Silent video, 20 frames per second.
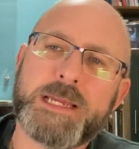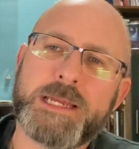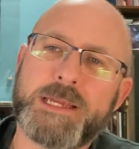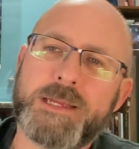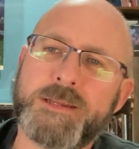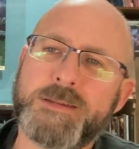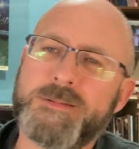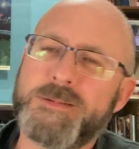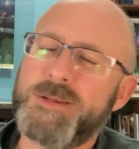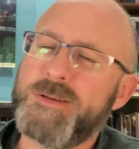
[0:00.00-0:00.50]

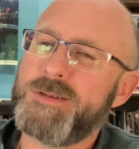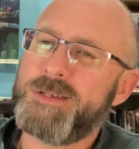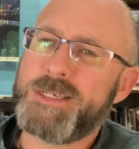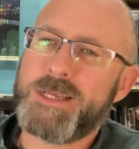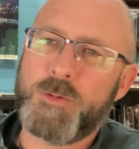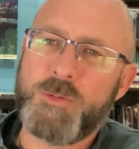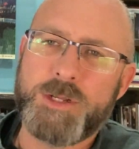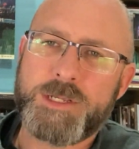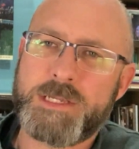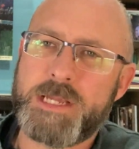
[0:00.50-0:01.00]
And you
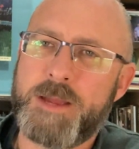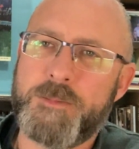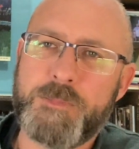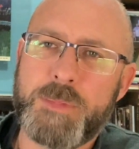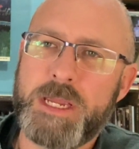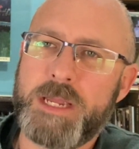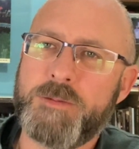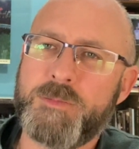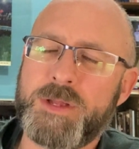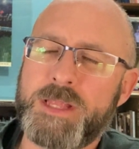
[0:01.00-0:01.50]
say, what does that
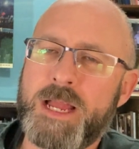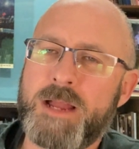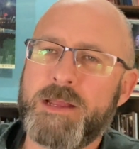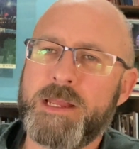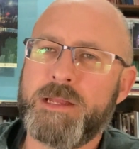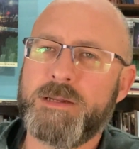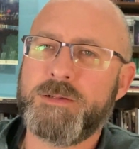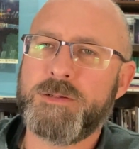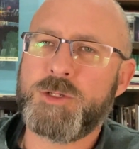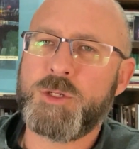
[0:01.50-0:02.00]
mean without
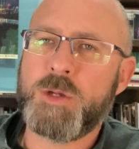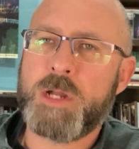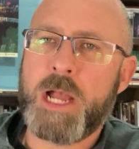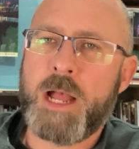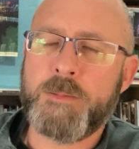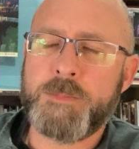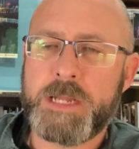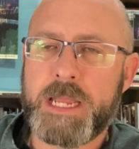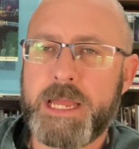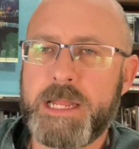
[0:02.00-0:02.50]
getting too
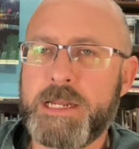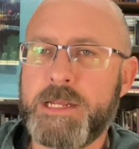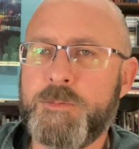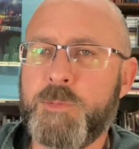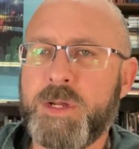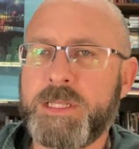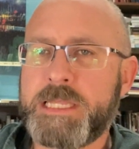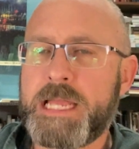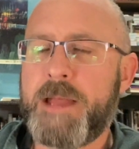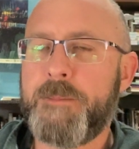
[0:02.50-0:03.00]
complicated?
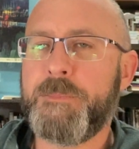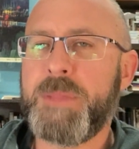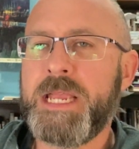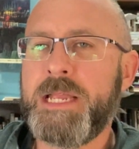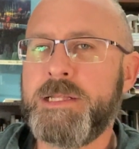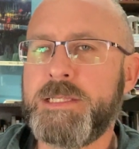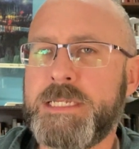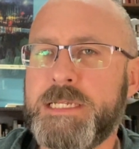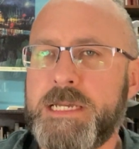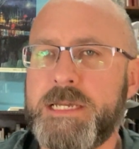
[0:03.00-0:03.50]
What that
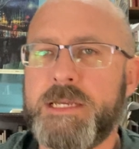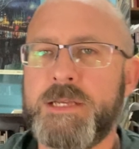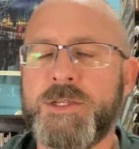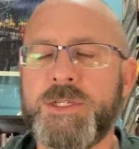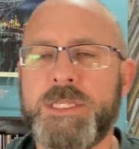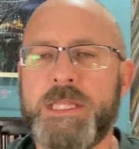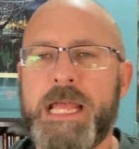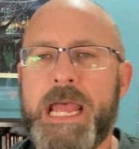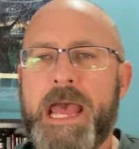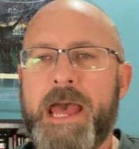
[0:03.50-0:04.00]
means
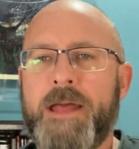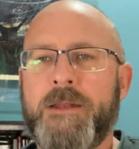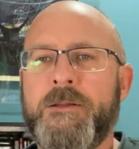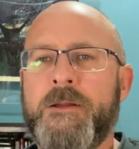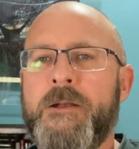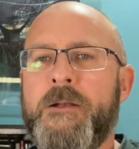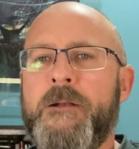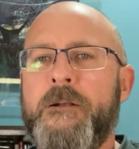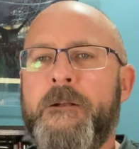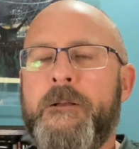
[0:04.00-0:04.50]
is that
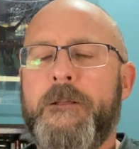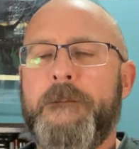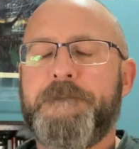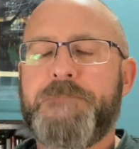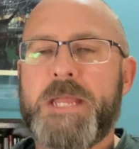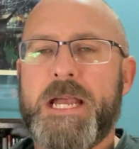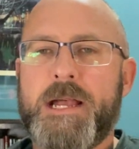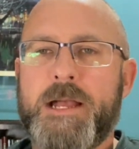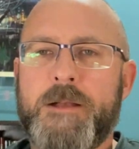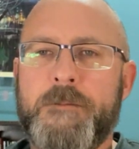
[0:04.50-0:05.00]

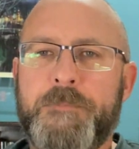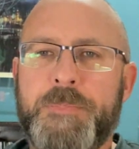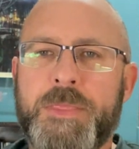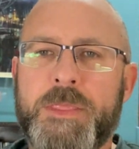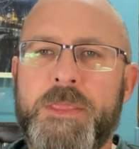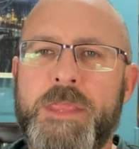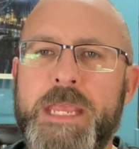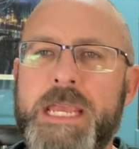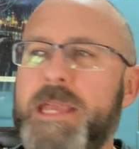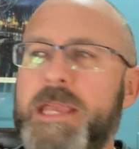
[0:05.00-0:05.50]
uh,
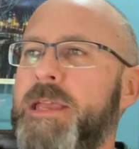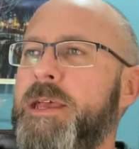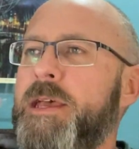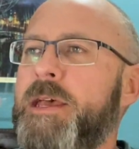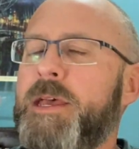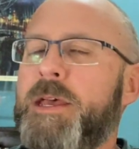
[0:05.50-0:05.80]
the